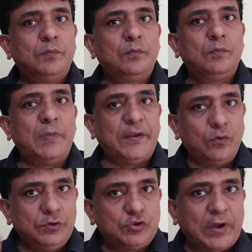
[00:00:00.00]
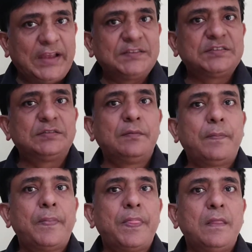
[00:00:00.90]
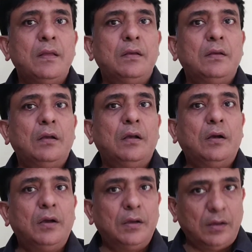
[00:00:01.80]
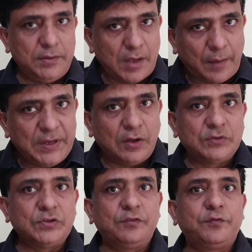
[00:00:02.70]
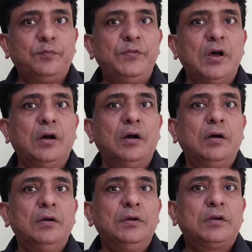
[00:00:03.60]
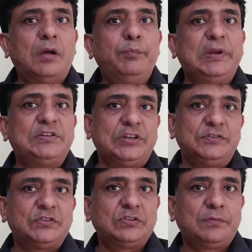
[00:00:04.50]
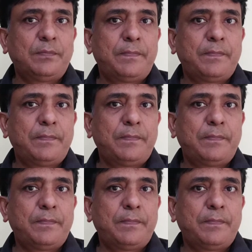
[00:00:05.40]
my own choice, yeah, because of the compulsions.